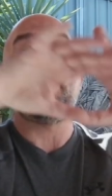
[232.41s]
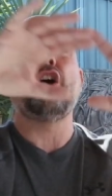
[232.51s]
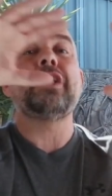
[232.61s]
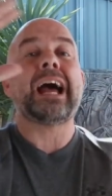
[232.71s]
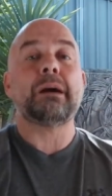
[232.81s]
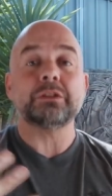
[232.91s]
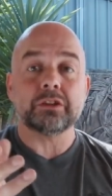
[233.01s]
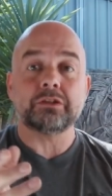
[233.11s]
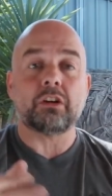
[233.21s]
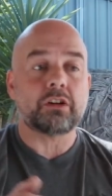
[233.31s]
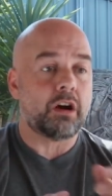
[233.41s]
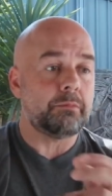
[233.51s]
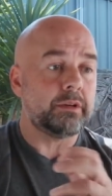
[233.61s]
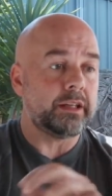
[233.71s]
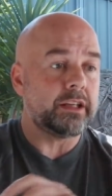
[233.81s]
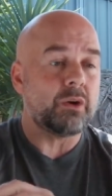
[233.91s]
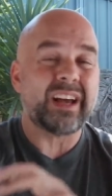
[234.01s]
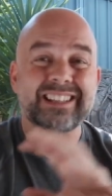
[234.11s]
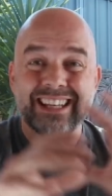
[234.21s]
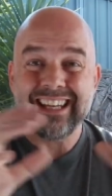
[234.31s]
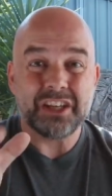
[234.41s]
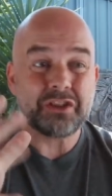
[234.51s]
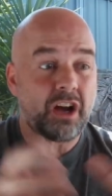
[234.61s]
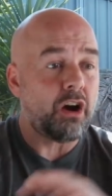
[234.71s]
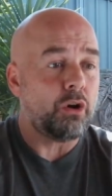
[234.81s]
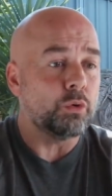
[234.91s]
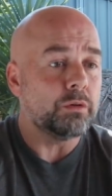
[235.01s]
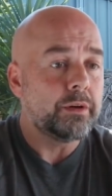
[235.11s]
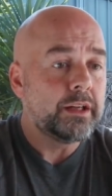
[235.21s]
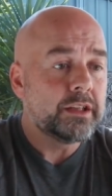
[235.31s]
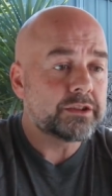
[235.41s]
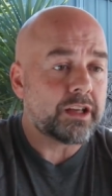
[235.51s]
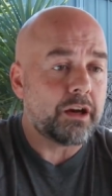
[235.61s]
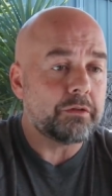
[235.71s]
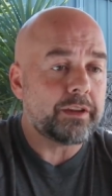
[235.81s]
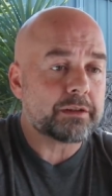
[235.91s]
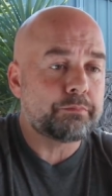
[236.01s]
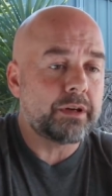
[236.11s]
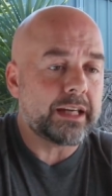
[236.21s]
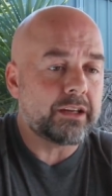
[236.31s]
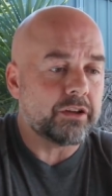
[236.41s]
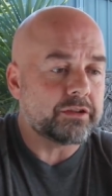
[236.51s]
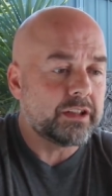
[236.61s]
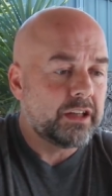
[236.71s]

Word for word: on Amazon.com in the US as a whole. So that's pretty good.